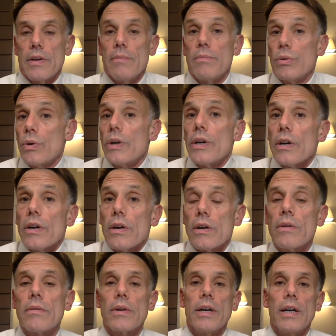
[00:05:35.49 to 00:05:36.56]

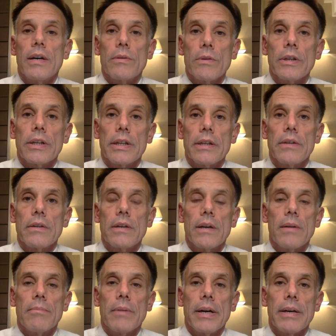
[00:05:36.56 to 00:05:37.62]
employer really
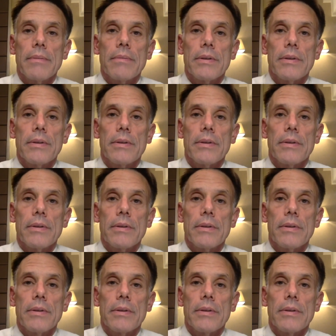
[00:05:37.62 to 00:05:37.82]
might,